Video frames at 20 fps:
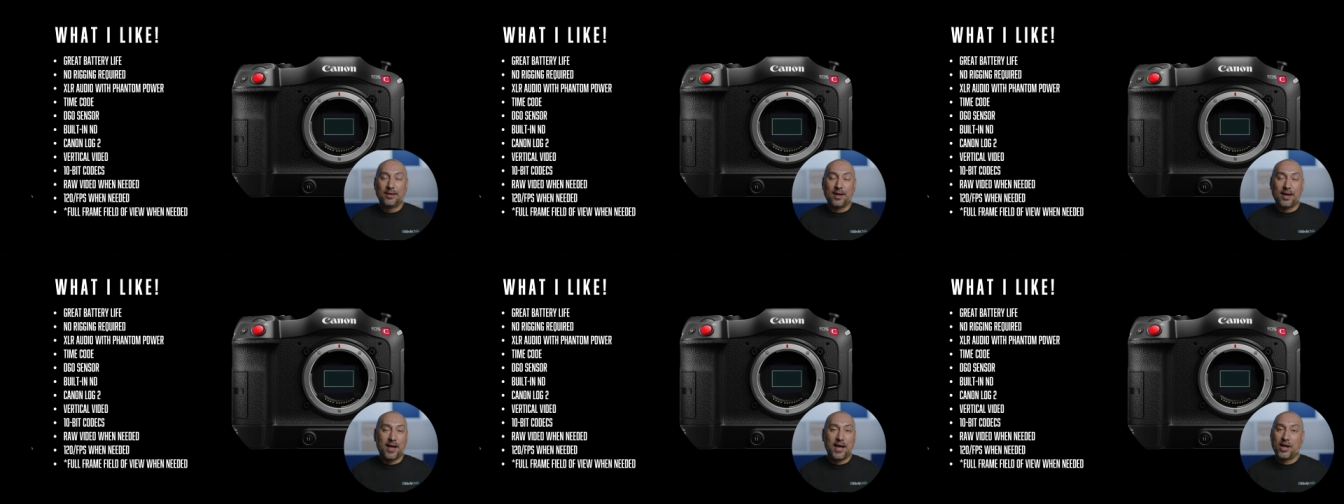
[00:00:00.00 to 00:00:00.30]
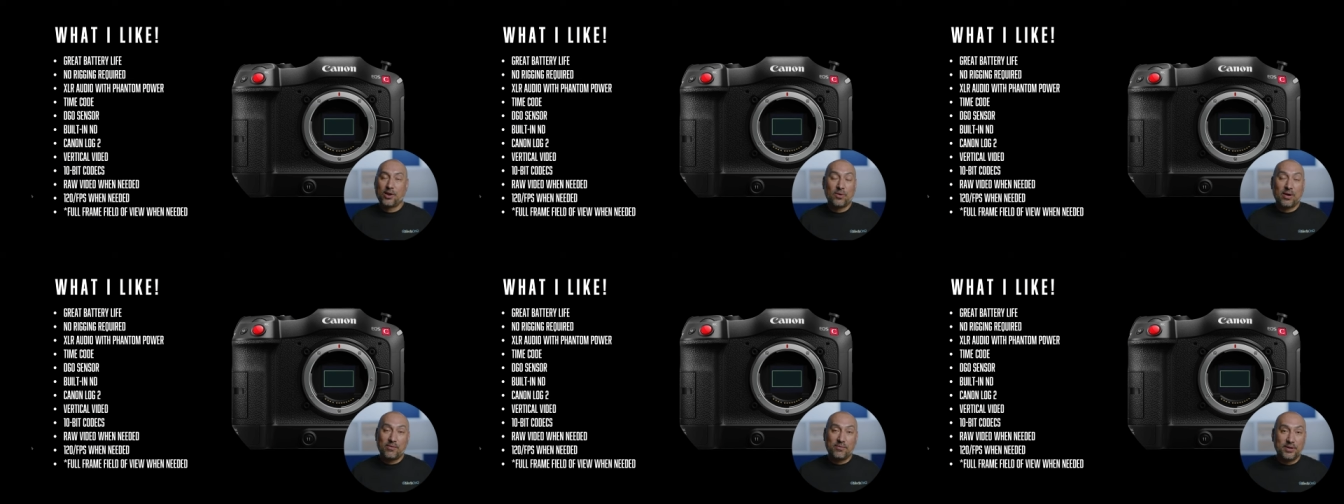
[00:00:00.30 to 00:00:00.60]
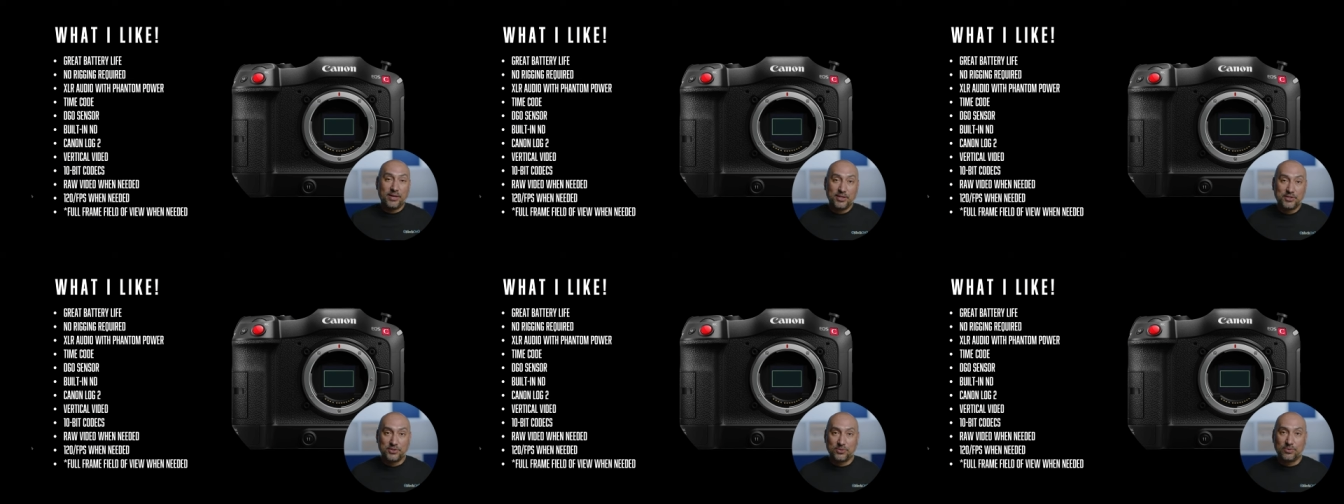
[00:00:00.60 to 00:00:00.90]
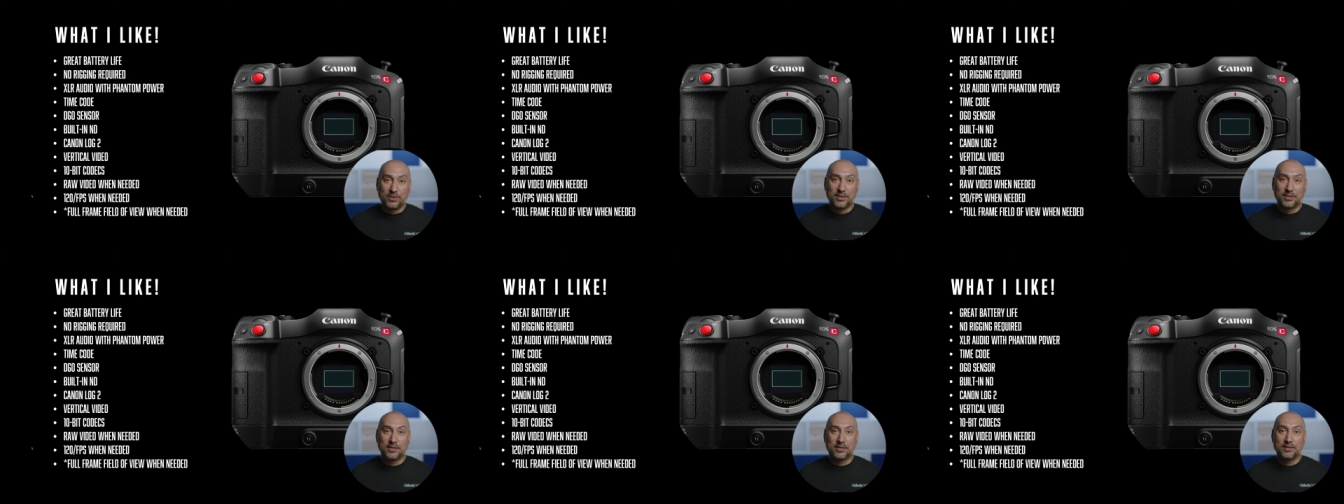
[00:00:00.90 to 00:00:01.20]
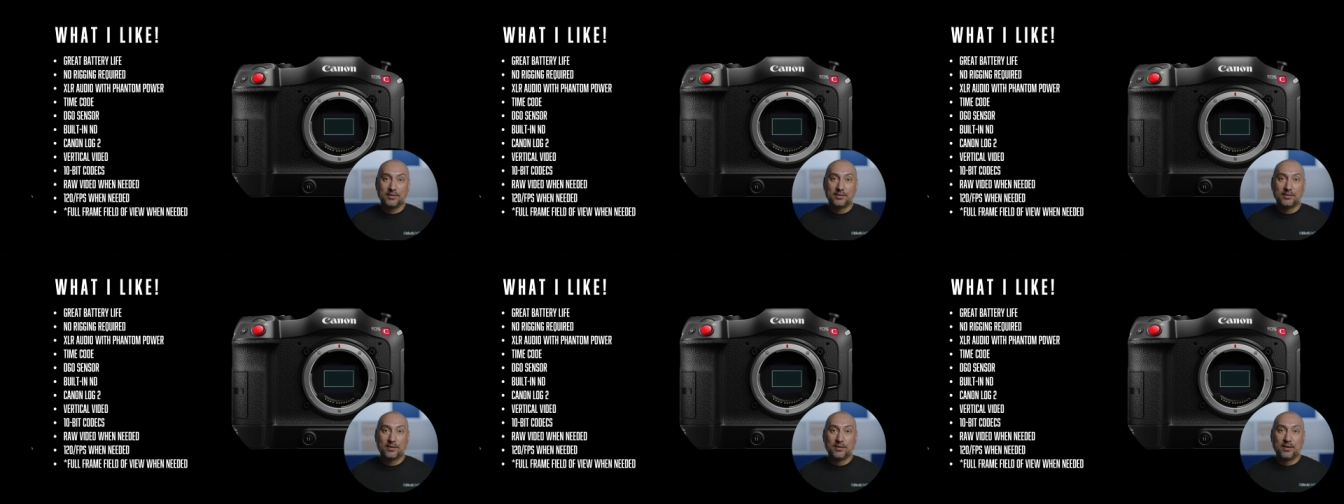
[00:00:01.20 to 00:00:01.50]
I don't have an issue with it
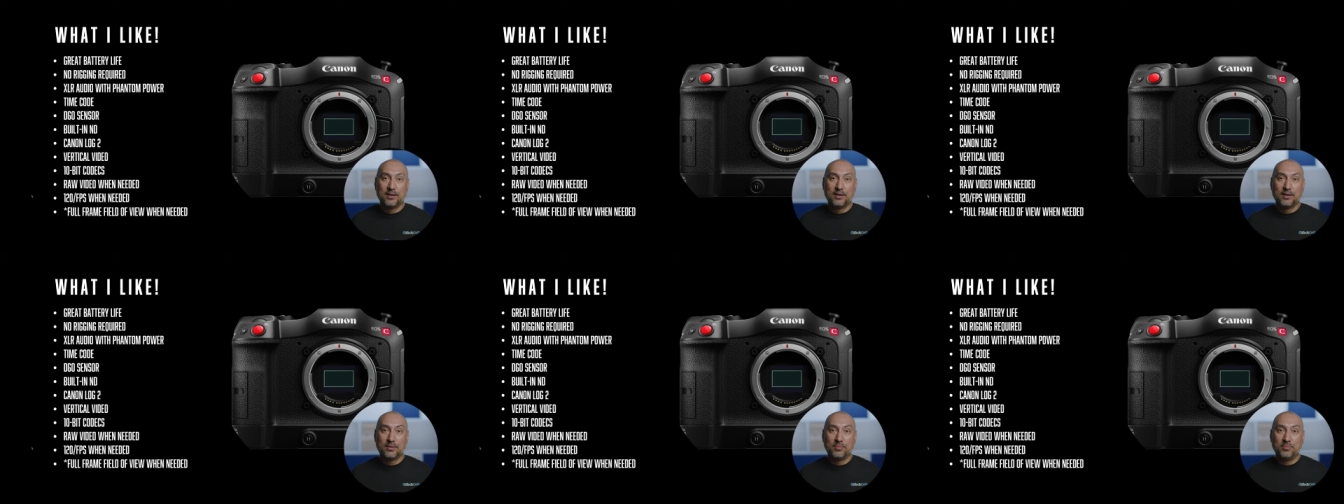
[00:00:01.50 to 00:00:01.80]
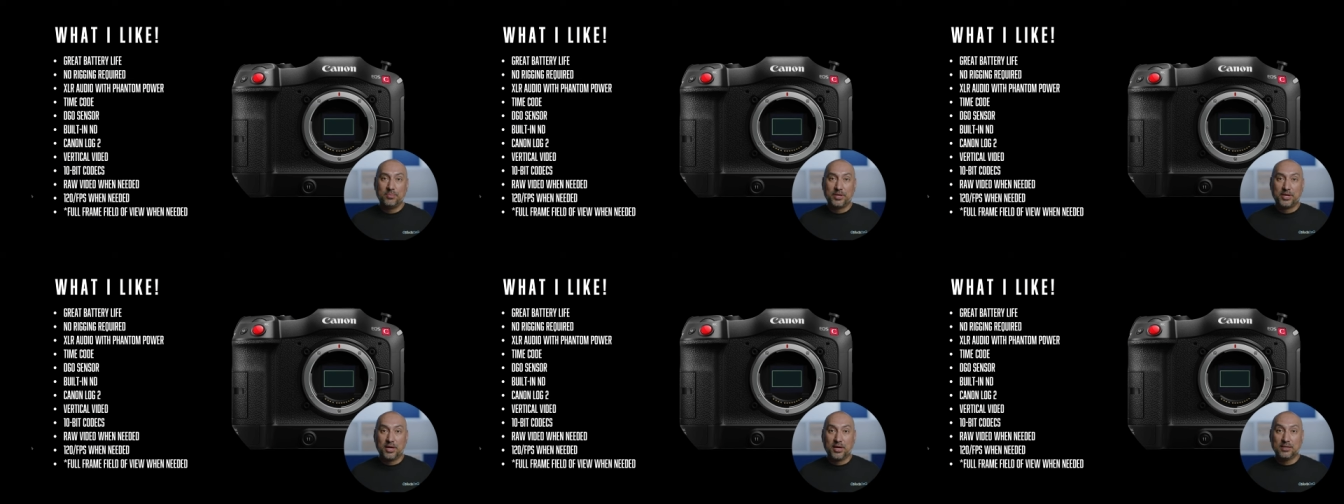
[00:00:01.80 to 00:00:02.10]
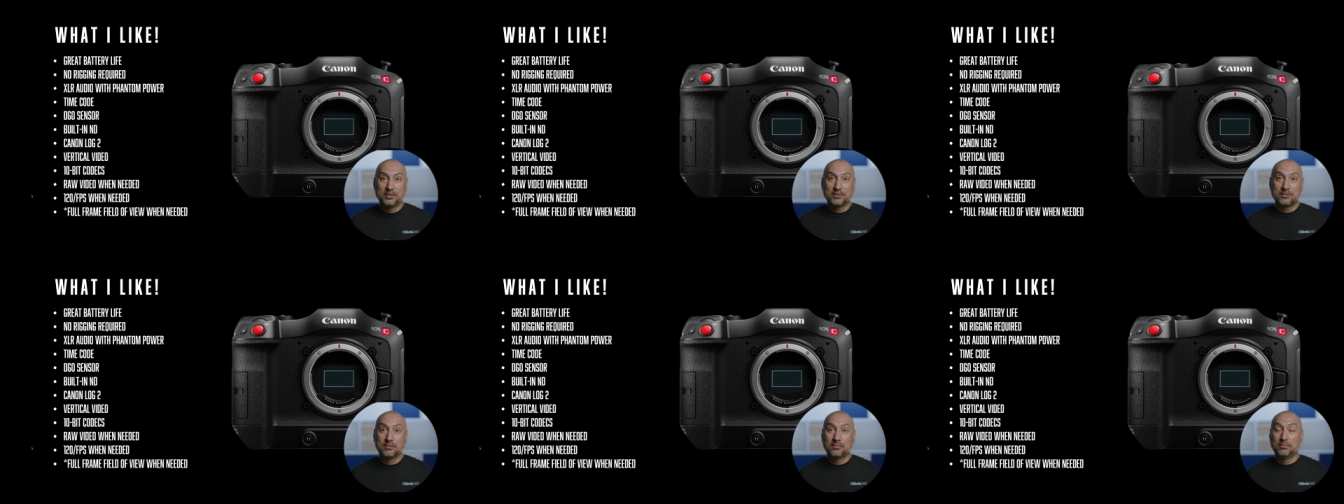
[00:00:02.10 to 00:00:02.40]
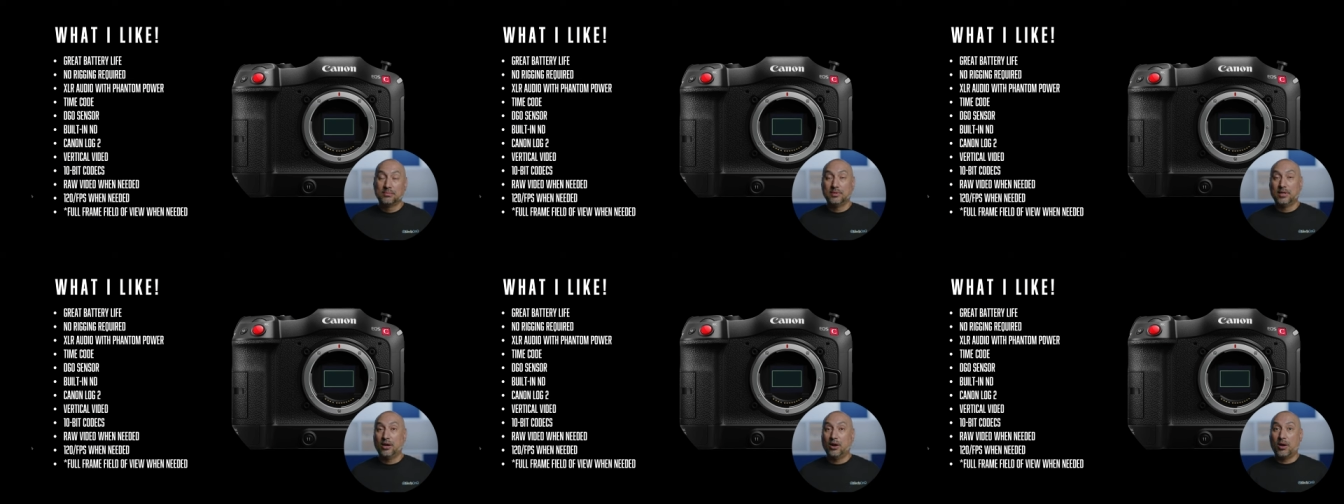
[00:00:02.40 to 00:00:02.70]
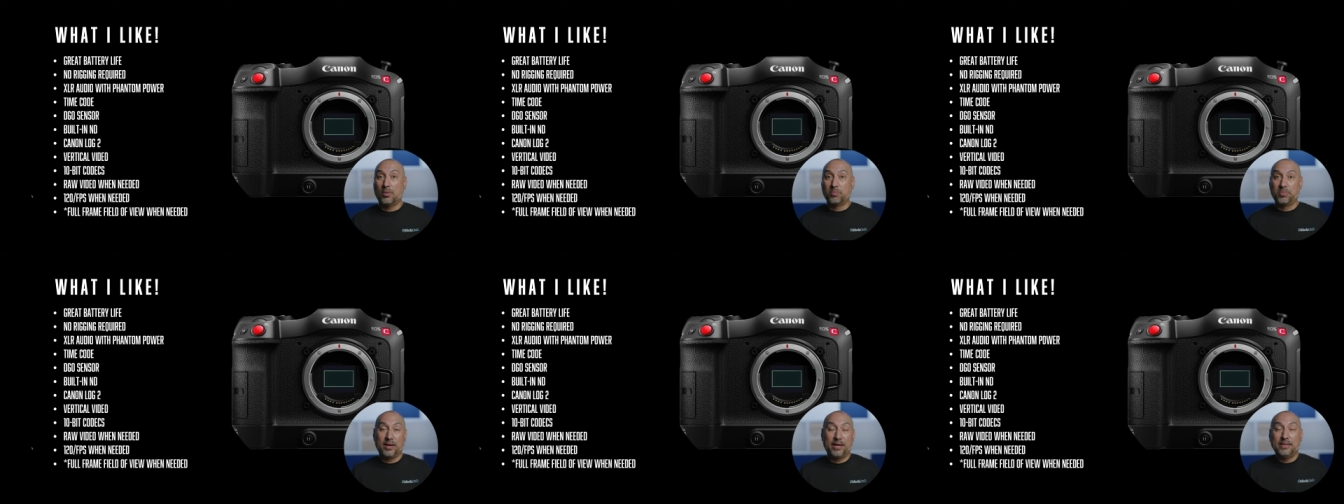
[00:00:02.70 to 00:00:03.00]
because there are
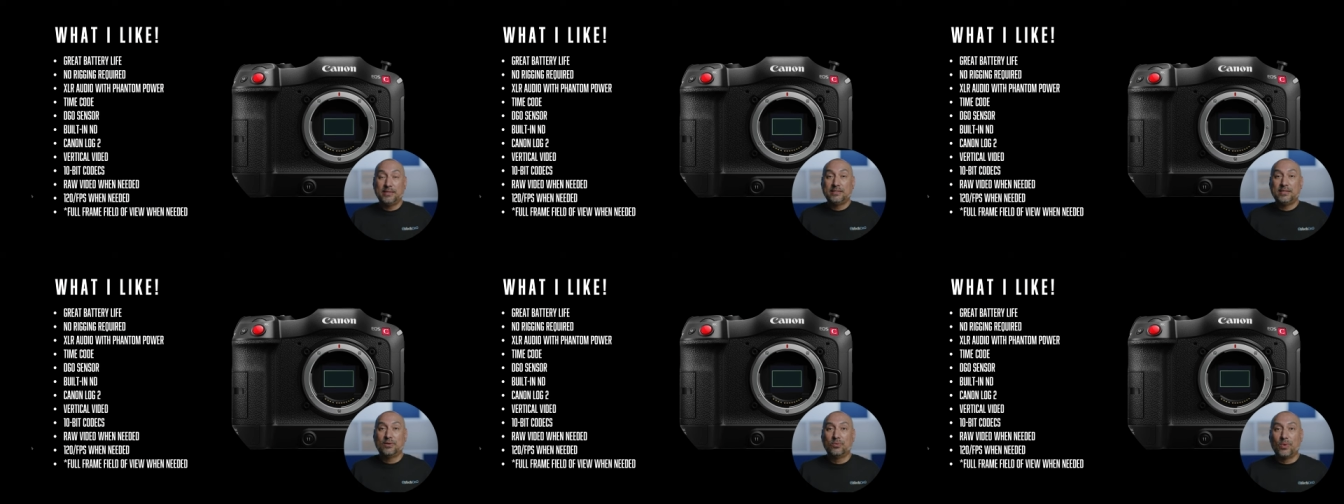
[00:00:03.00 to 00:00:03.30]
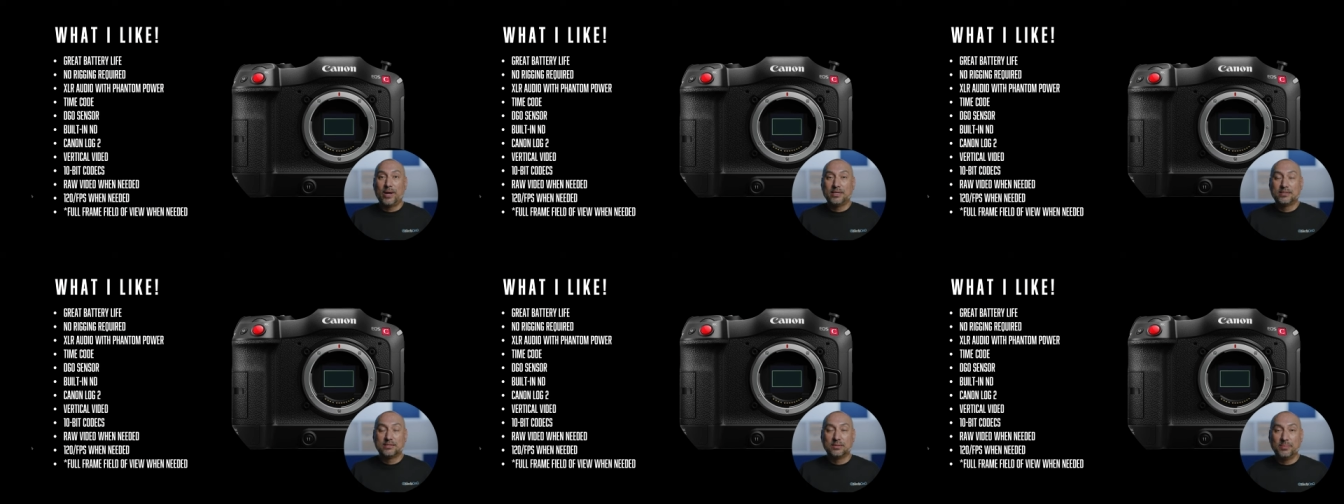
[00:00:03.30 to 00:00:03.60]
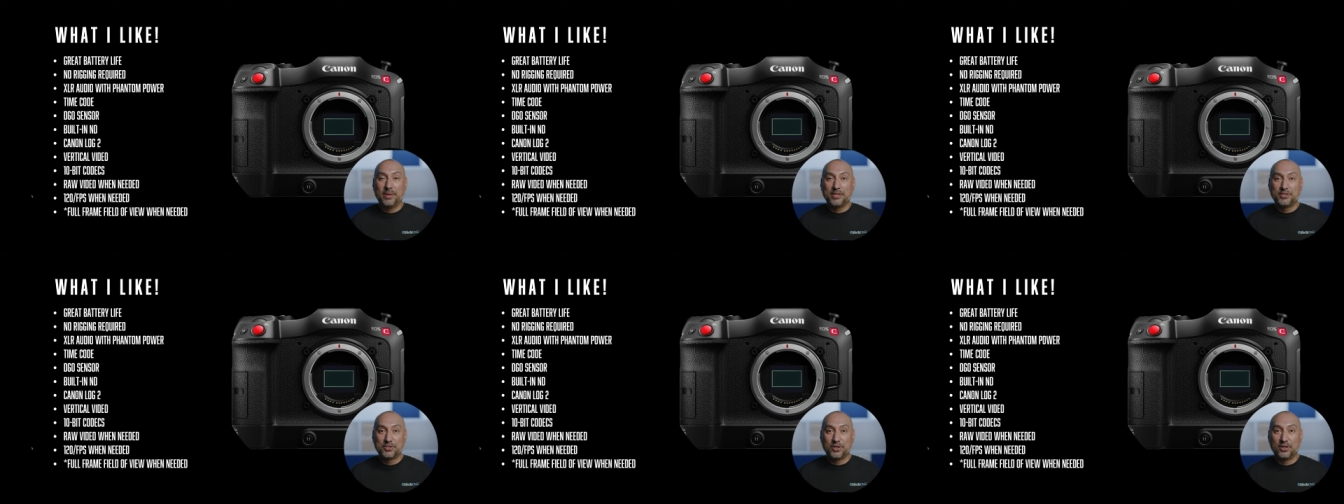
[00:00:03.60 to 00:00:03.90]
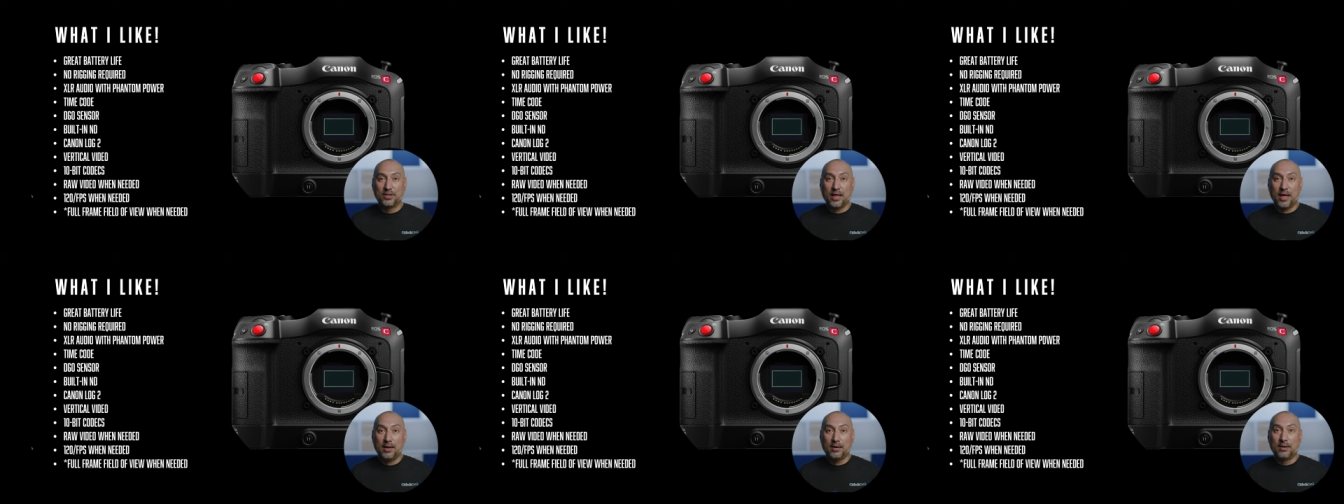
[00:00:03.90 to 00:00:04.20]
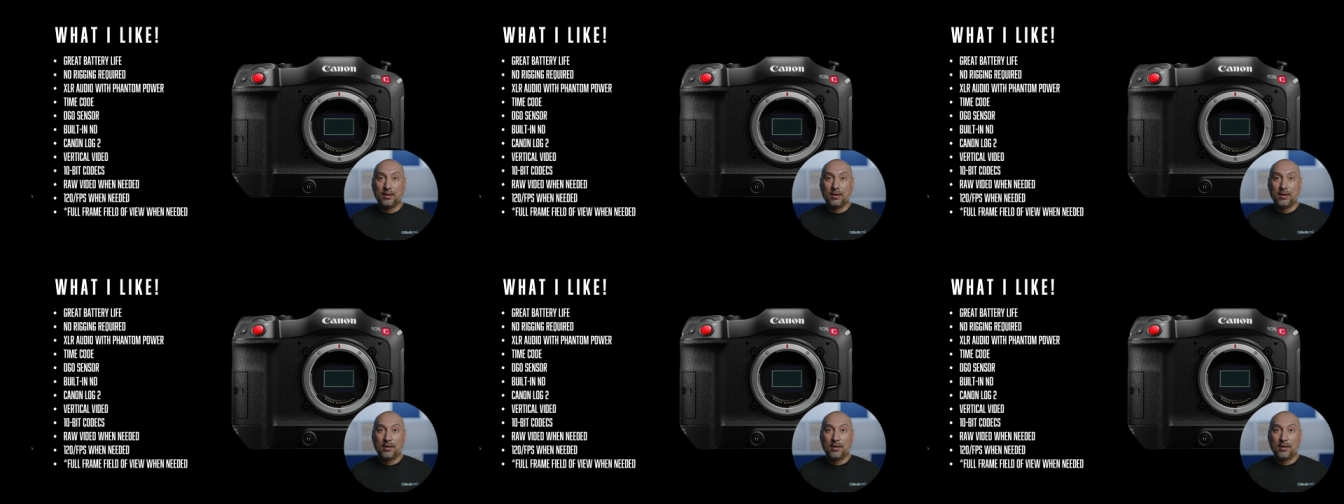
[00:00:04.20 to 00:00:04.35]
plenty of ways to make sure that